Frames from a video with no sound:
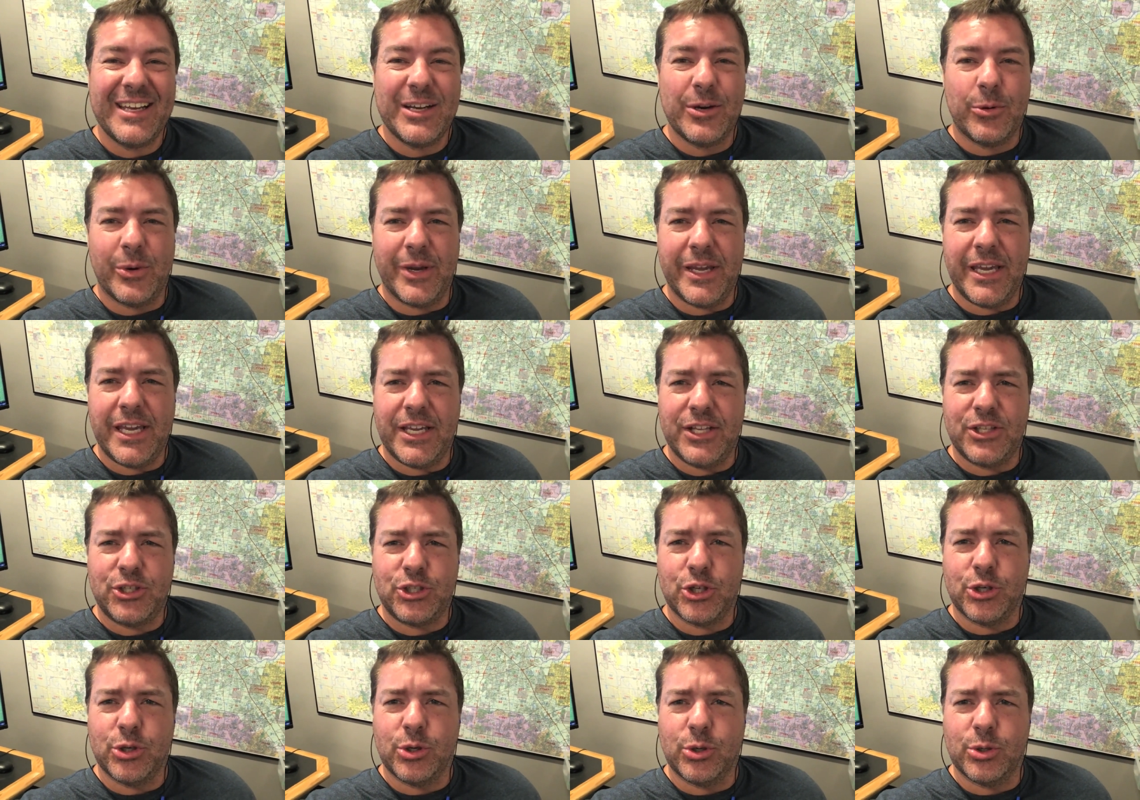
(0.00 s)
We
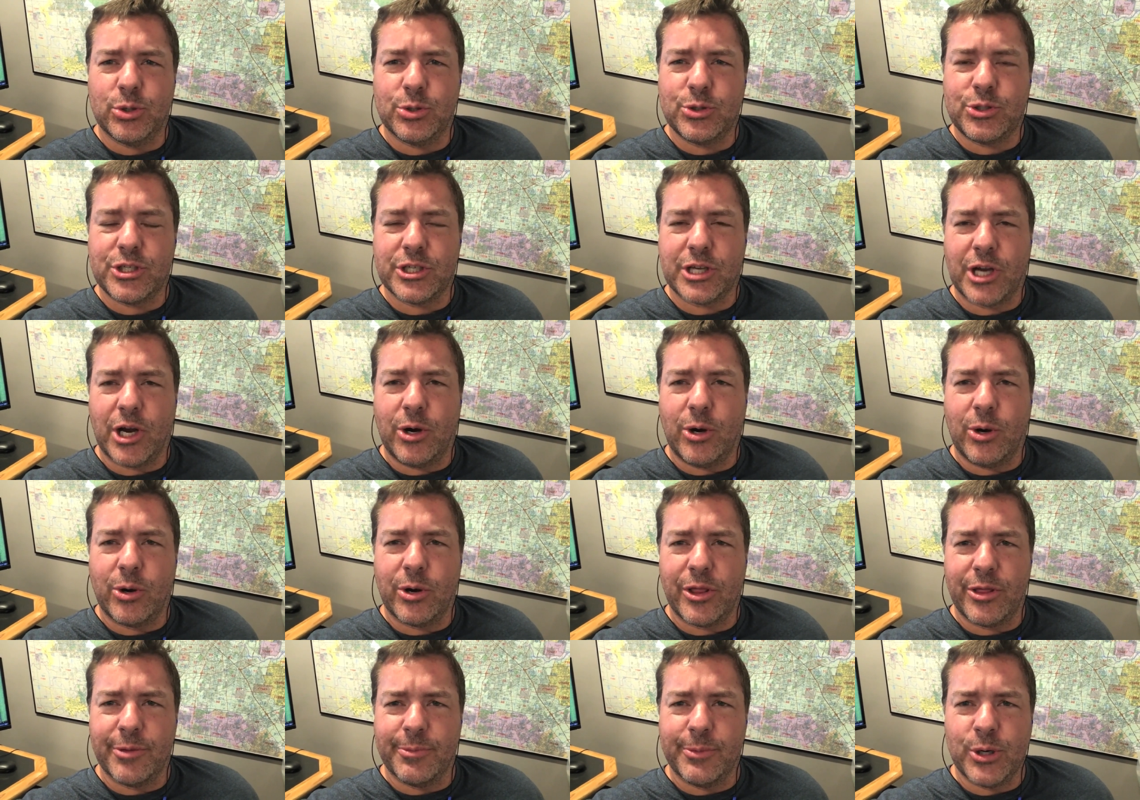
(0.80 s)
choose to
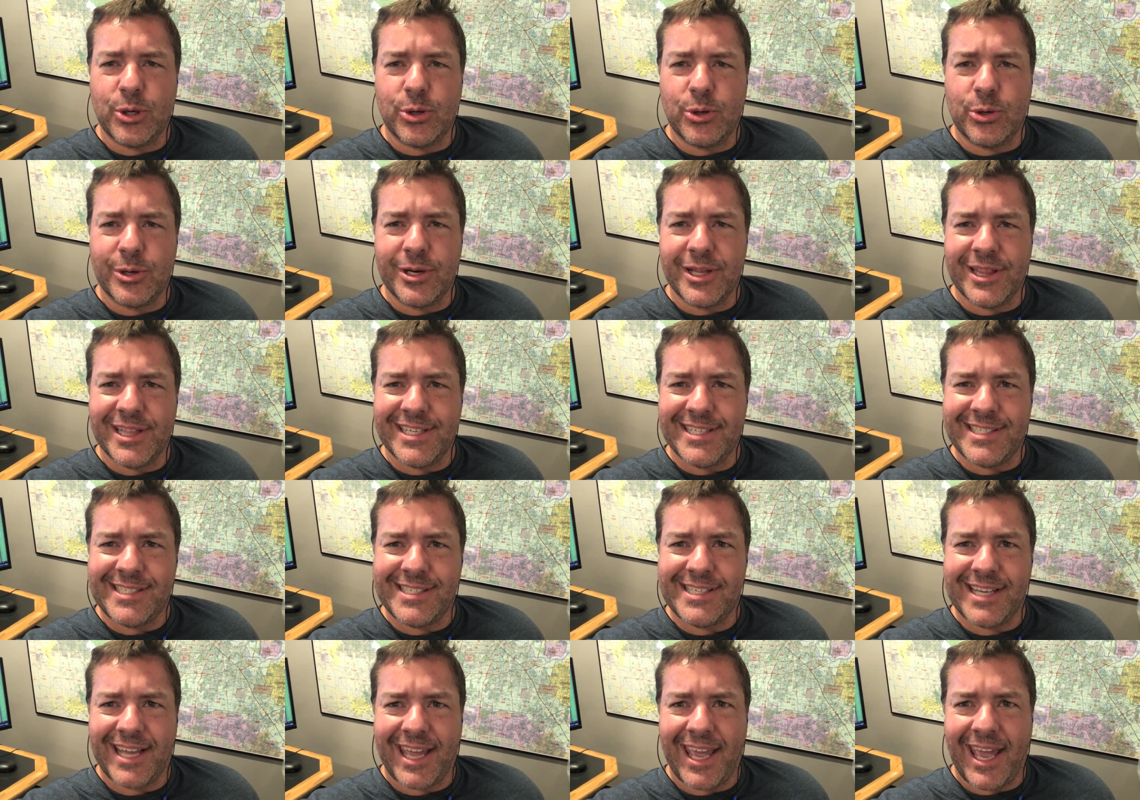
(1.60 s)
go to the moon in this
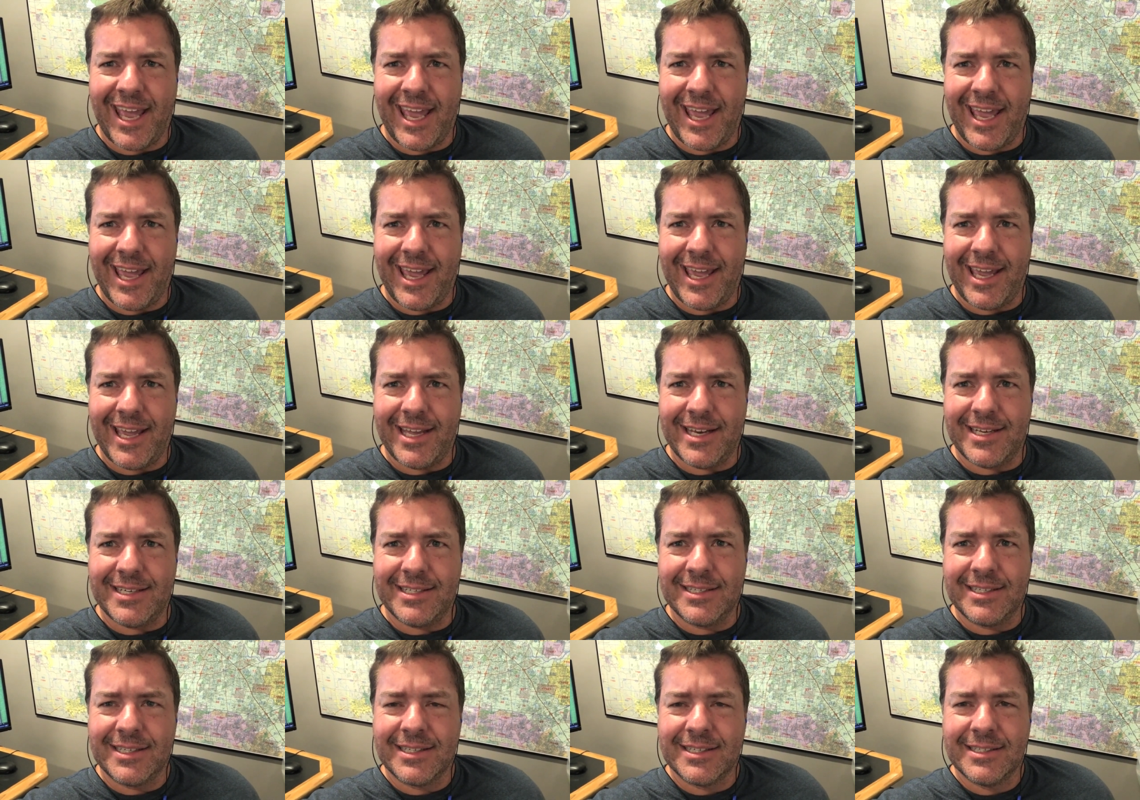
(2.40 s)

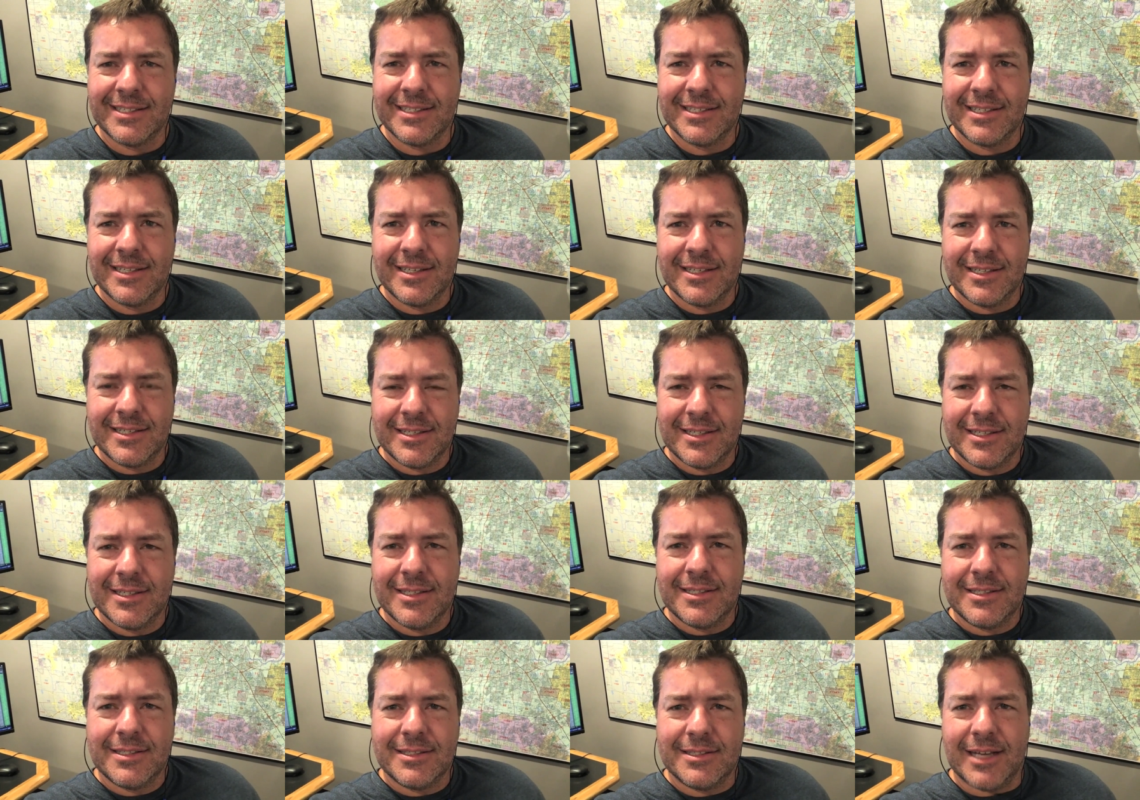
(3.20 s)
decade,
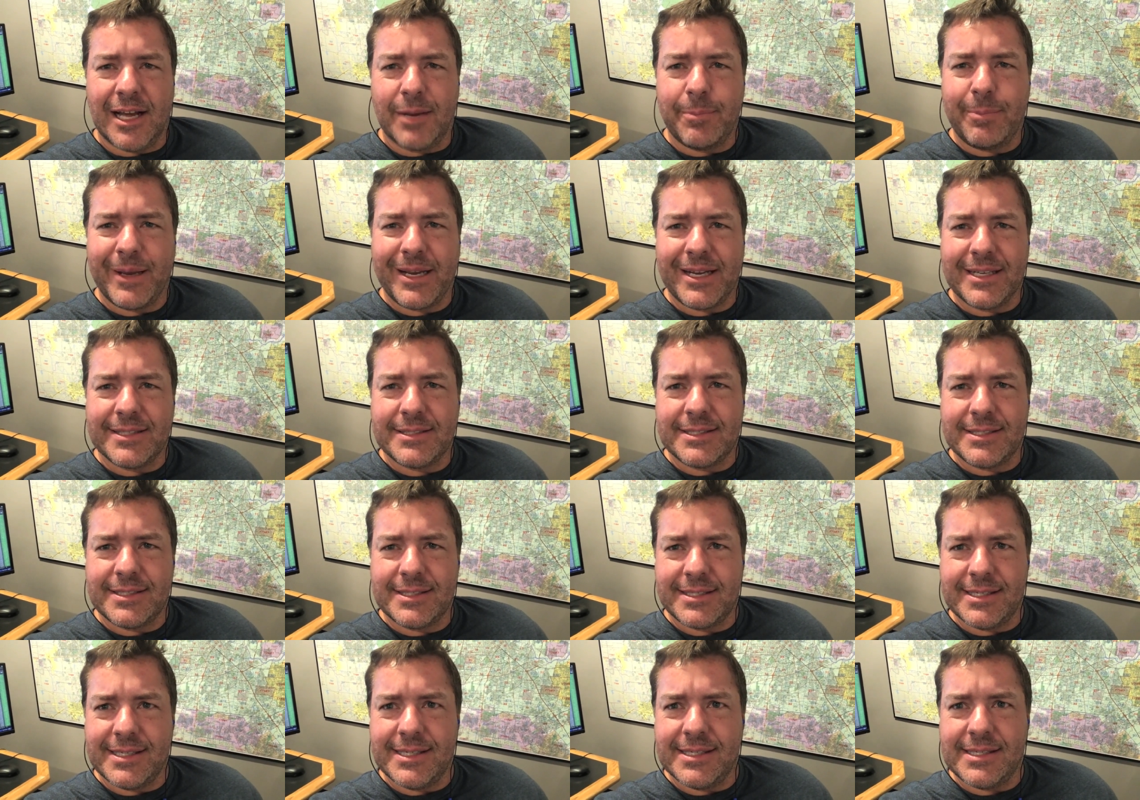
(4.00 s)
not because it
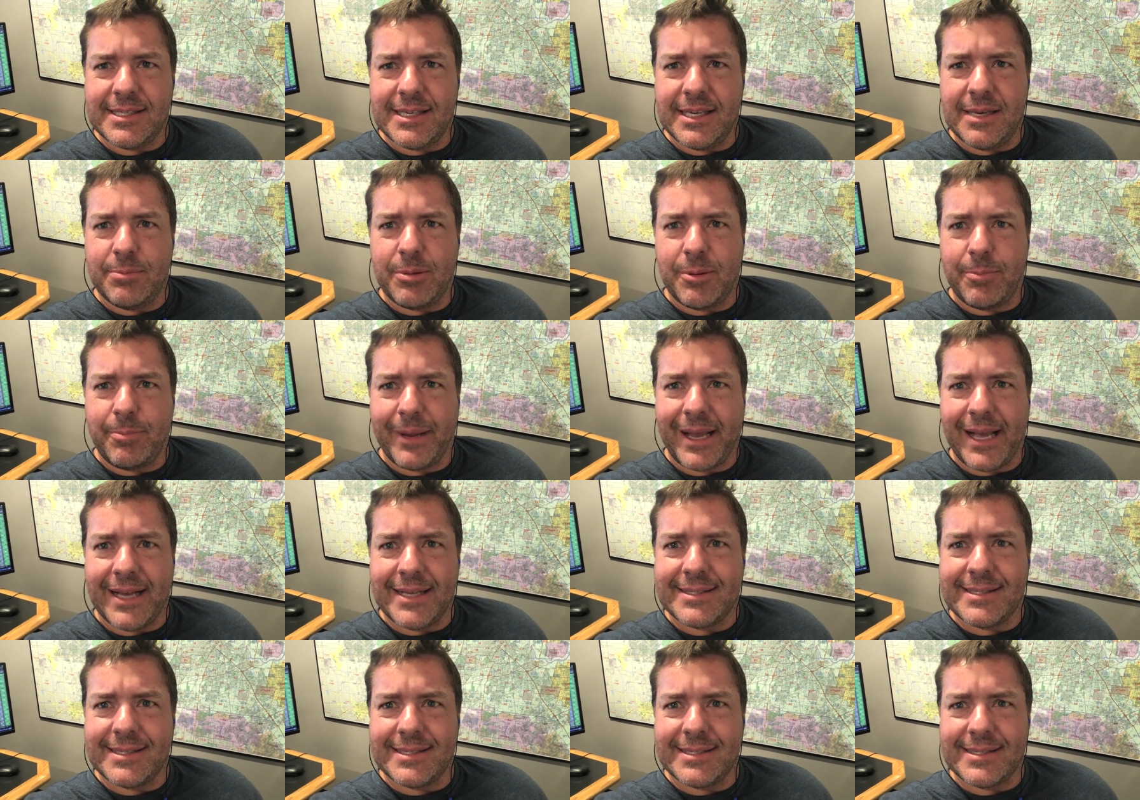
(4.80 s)
is easy, but
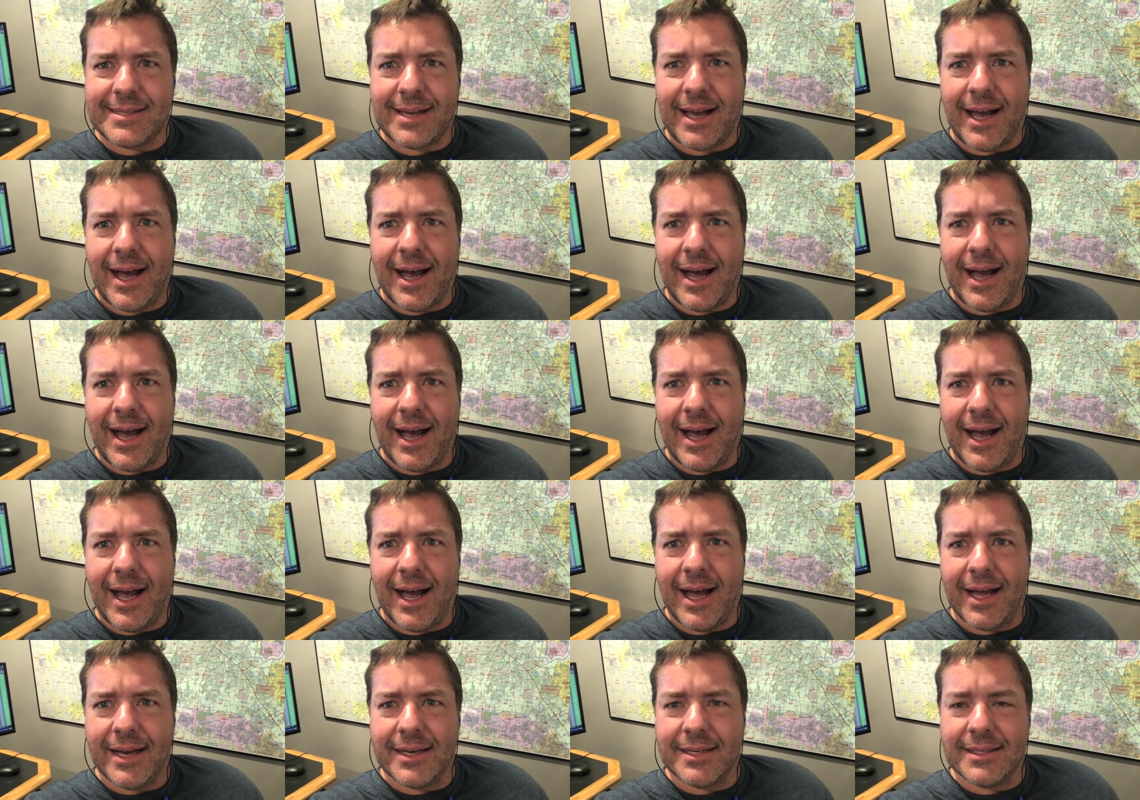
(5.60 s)
because it is
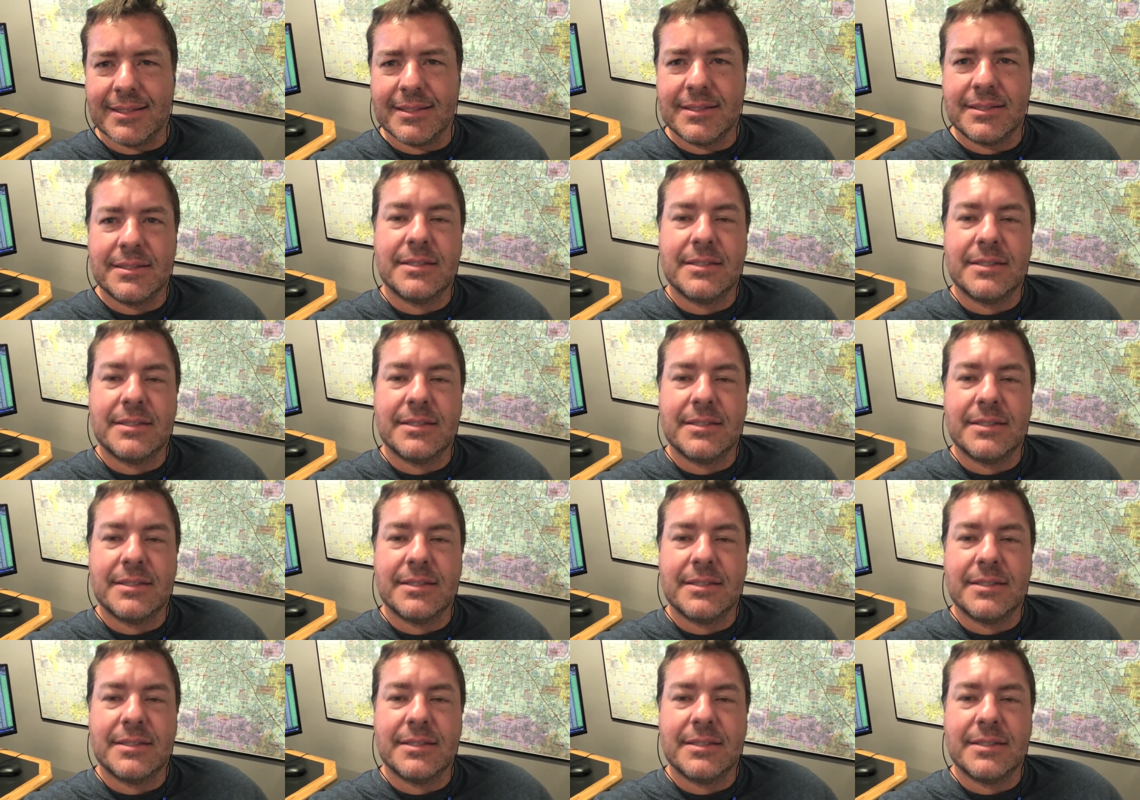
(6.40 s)
hard.